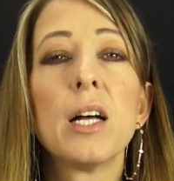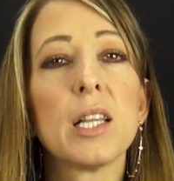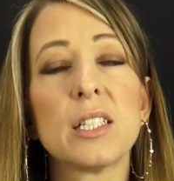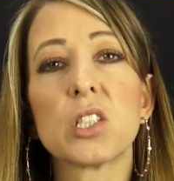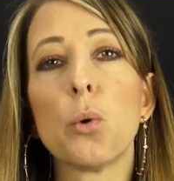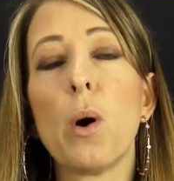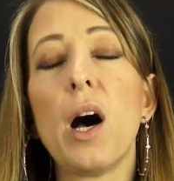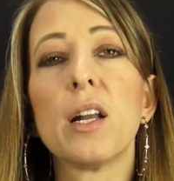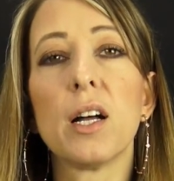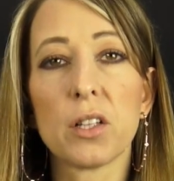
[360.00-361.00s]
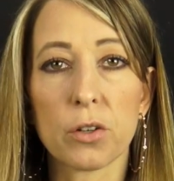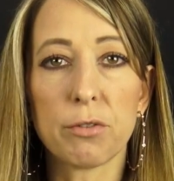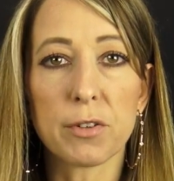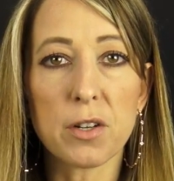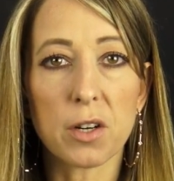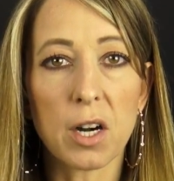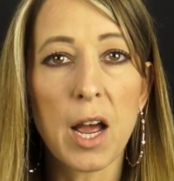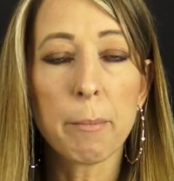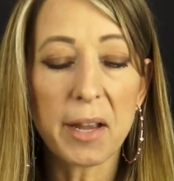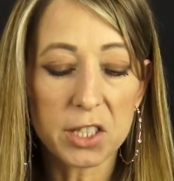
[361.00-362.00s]
Let's go on a little further.
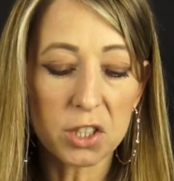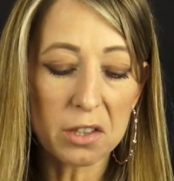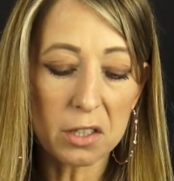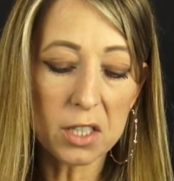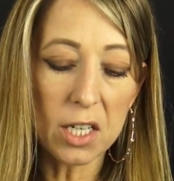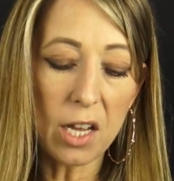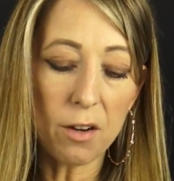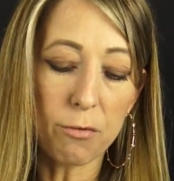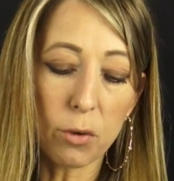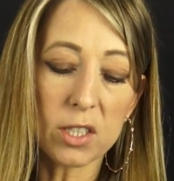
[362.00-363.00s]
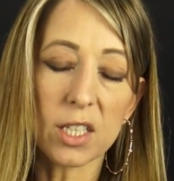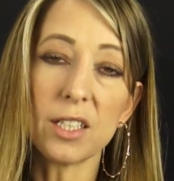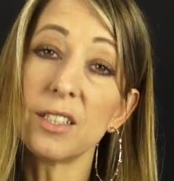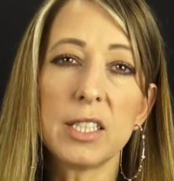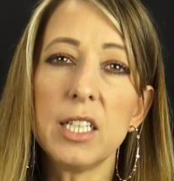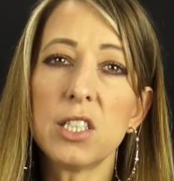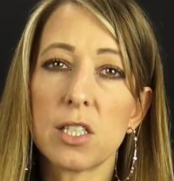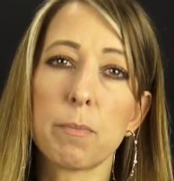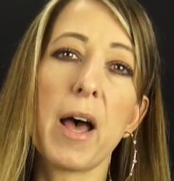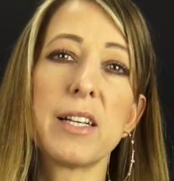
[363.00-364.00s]
Pages 13 and 14
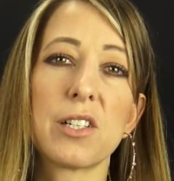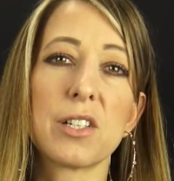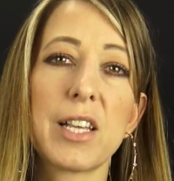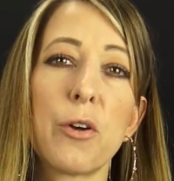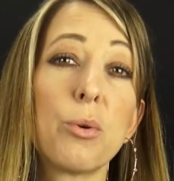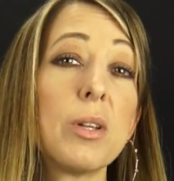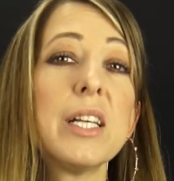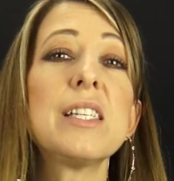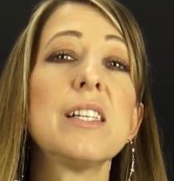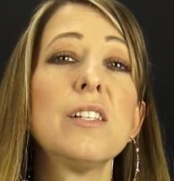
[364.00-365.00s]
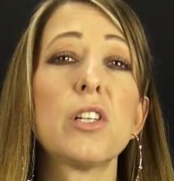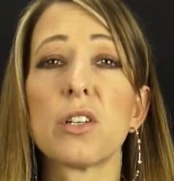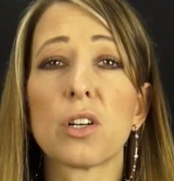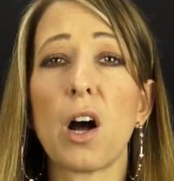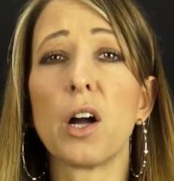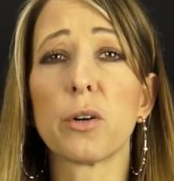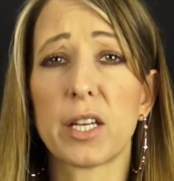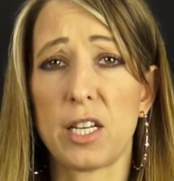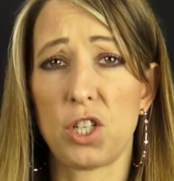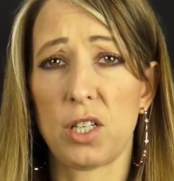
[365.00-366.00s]
teaches pastors how to listen to their
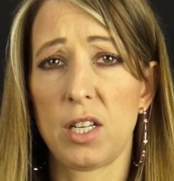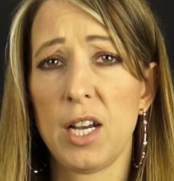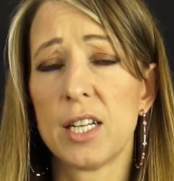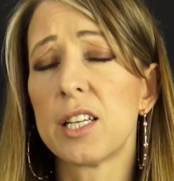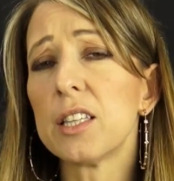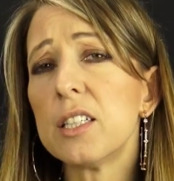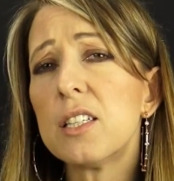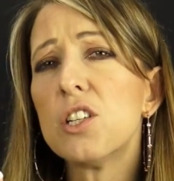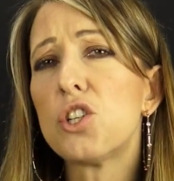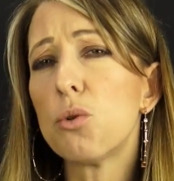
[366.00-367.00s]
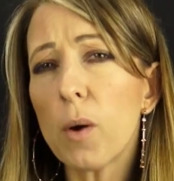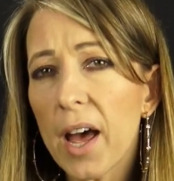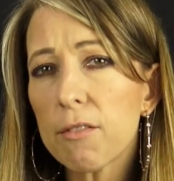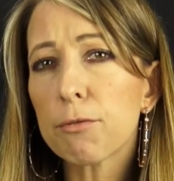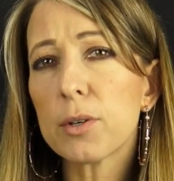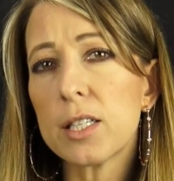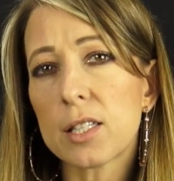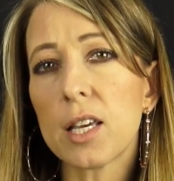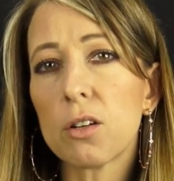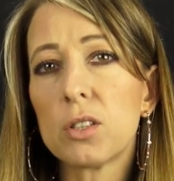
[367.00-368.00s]
congregation, to listen to every
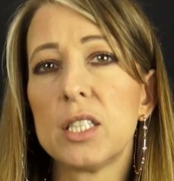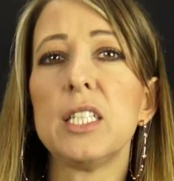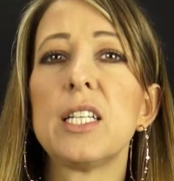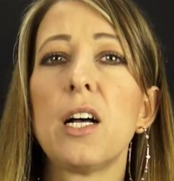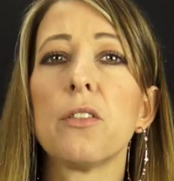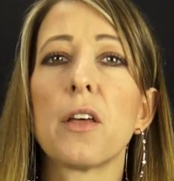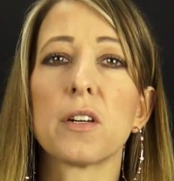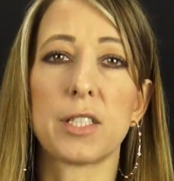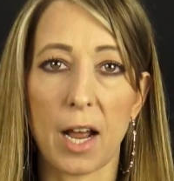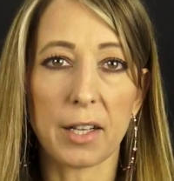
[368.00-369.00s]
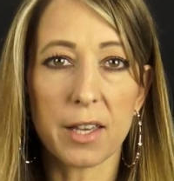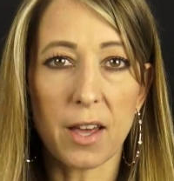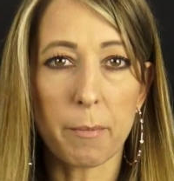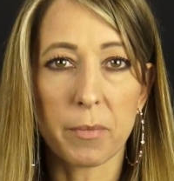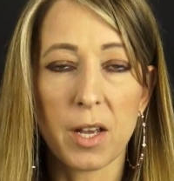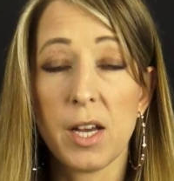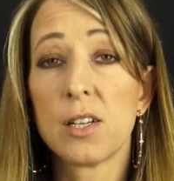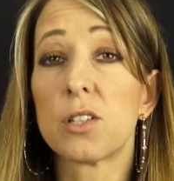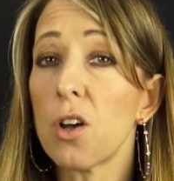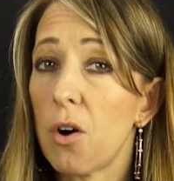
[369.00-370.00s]
single detail that they're telling them
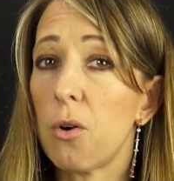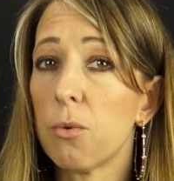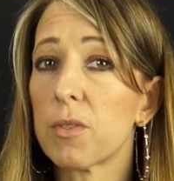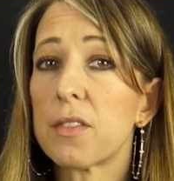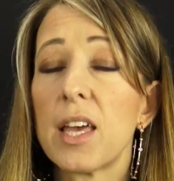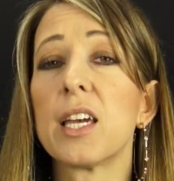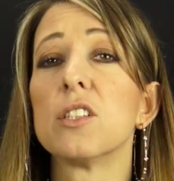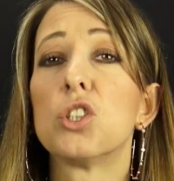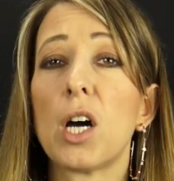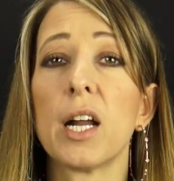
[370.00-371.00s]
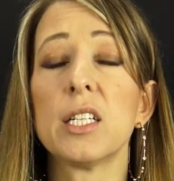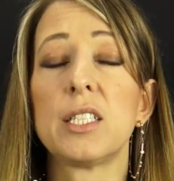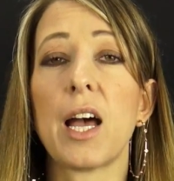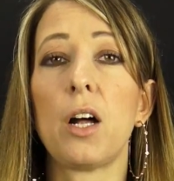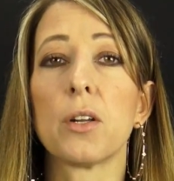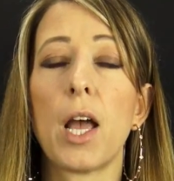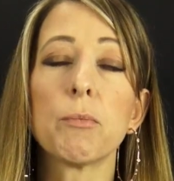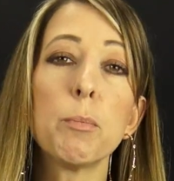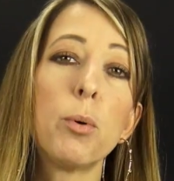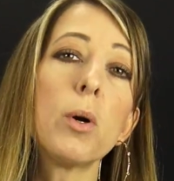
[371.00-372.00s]
so that they can jot it down
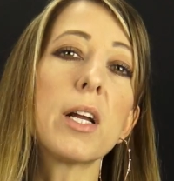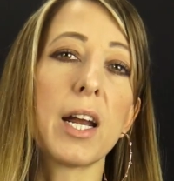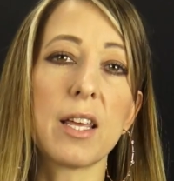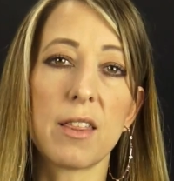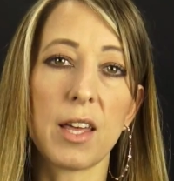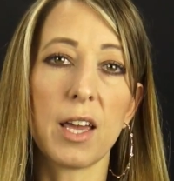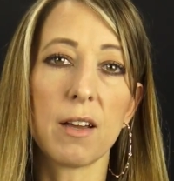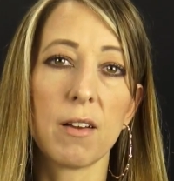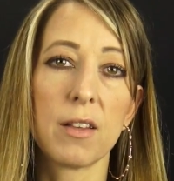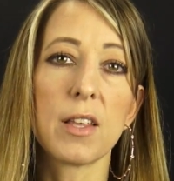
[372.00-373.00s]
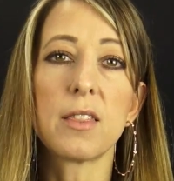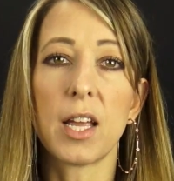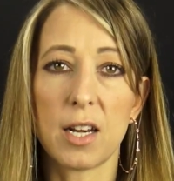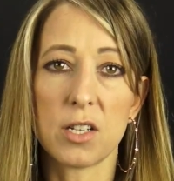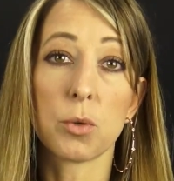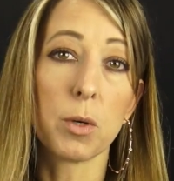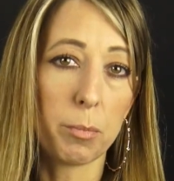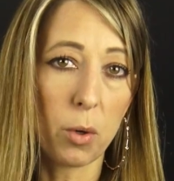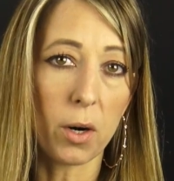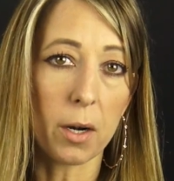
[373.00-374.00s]
and report anything that they need to
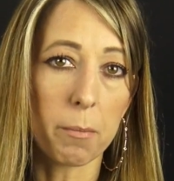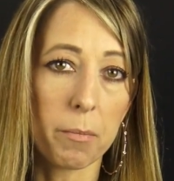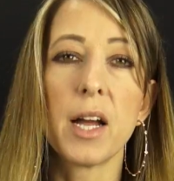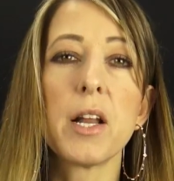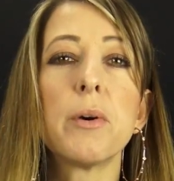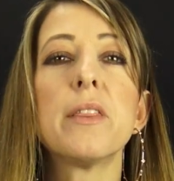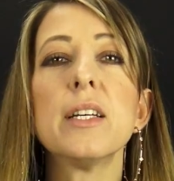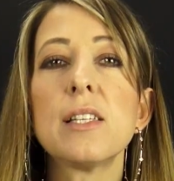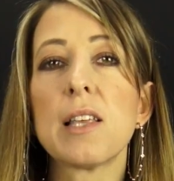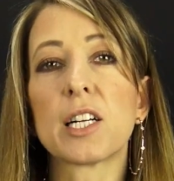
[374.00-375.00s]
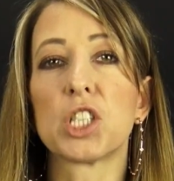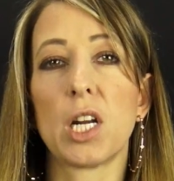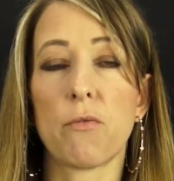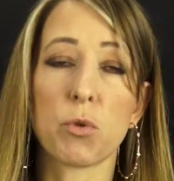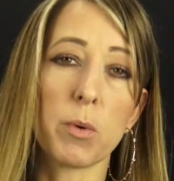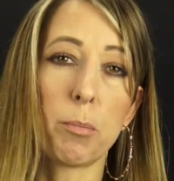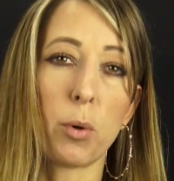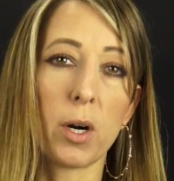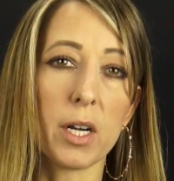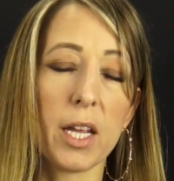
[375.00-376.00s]
report. Now, in this section of the
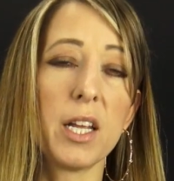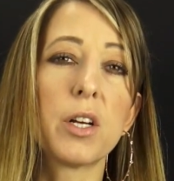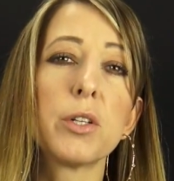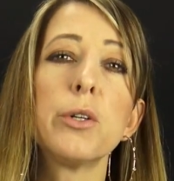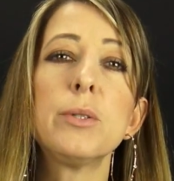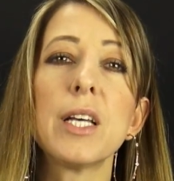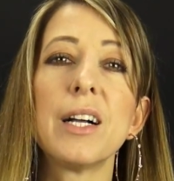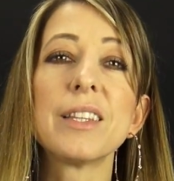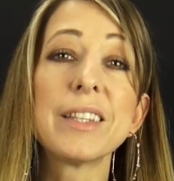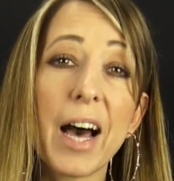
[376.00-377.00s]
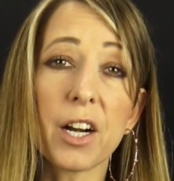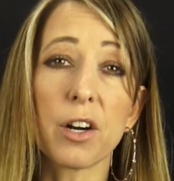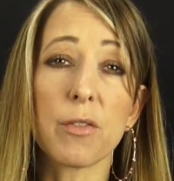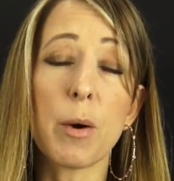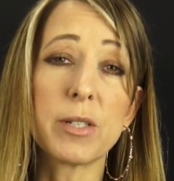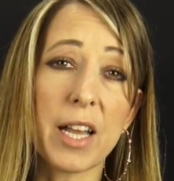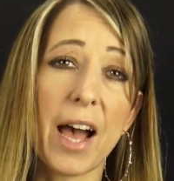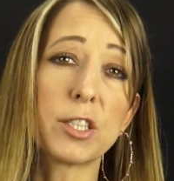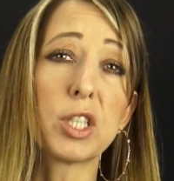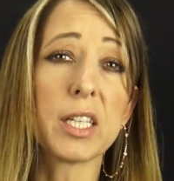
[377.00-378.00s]
report, it includes a letter that was
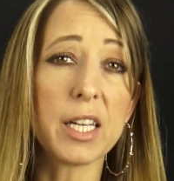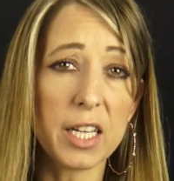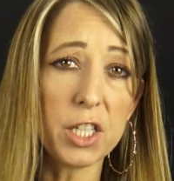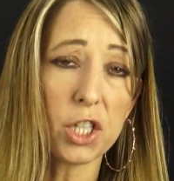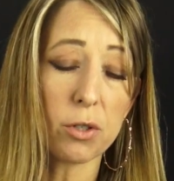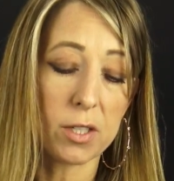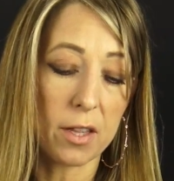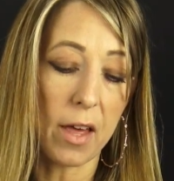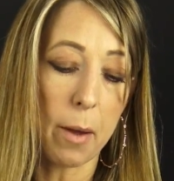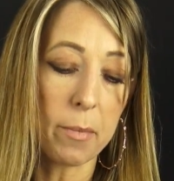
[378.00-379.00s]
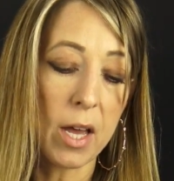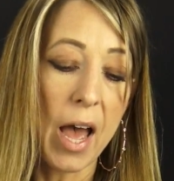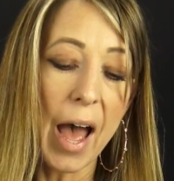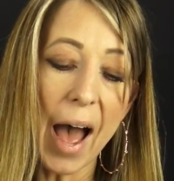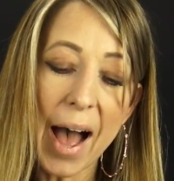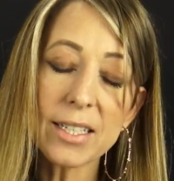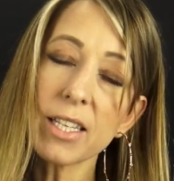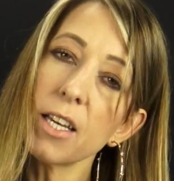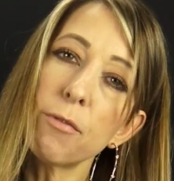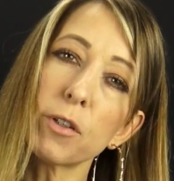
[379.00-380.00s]
actually issued to them
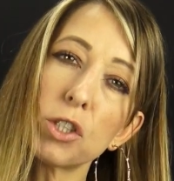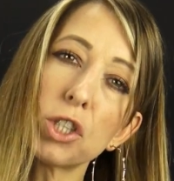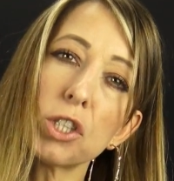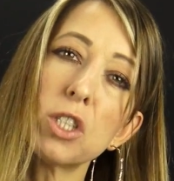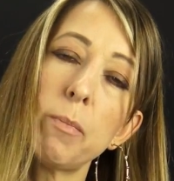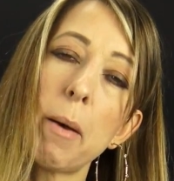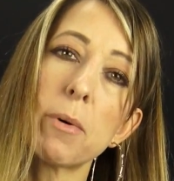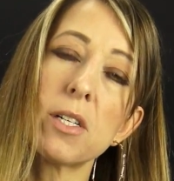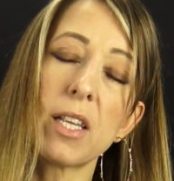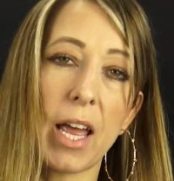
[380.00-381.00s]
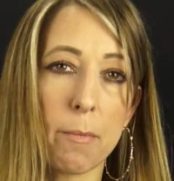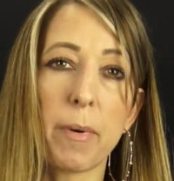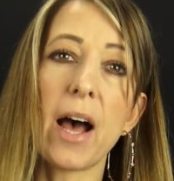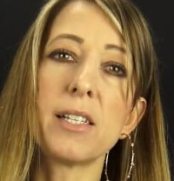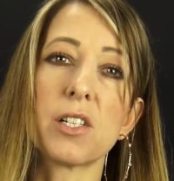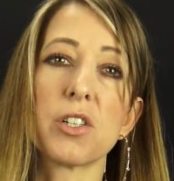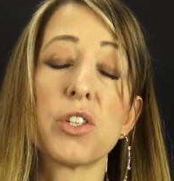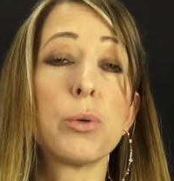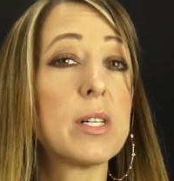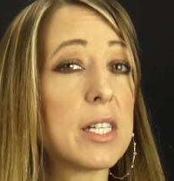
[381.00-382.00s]
asking for church members and pastors
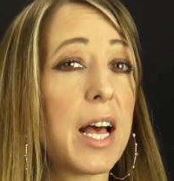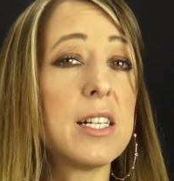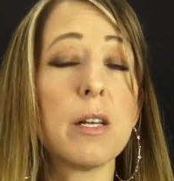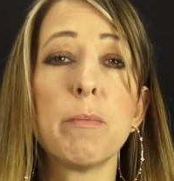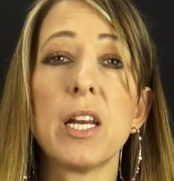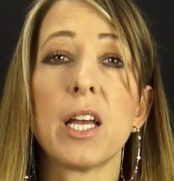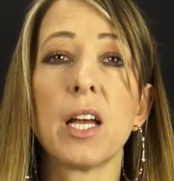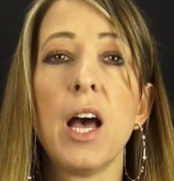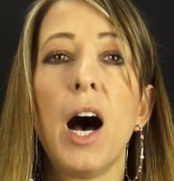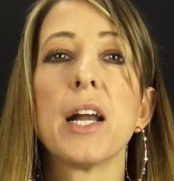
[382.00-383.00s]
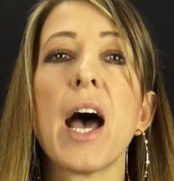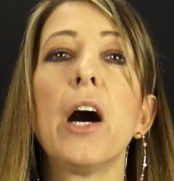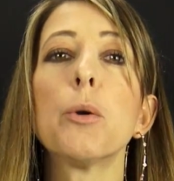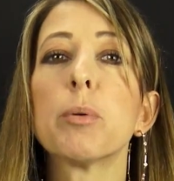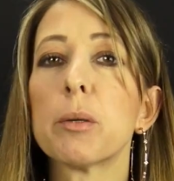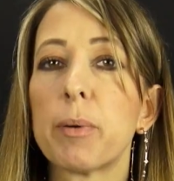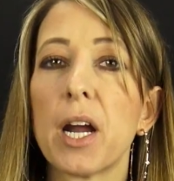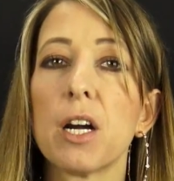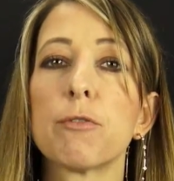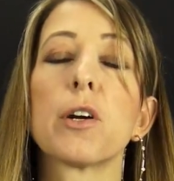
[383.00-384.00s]
to attend a meeting on how to
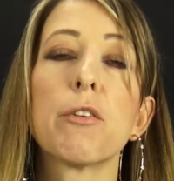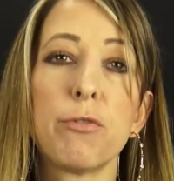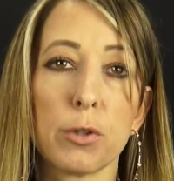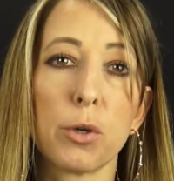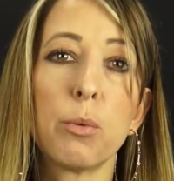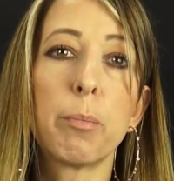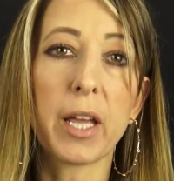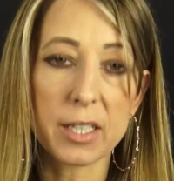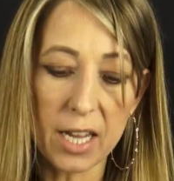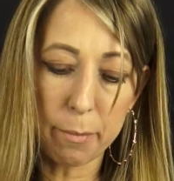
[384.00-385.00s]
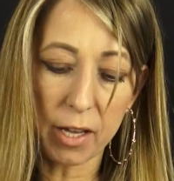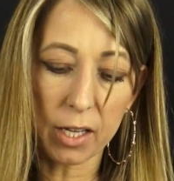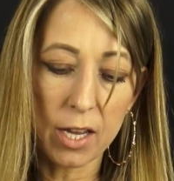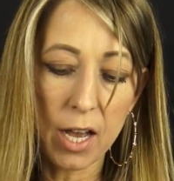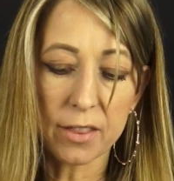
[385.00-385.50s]
prepare for a flu pandemic.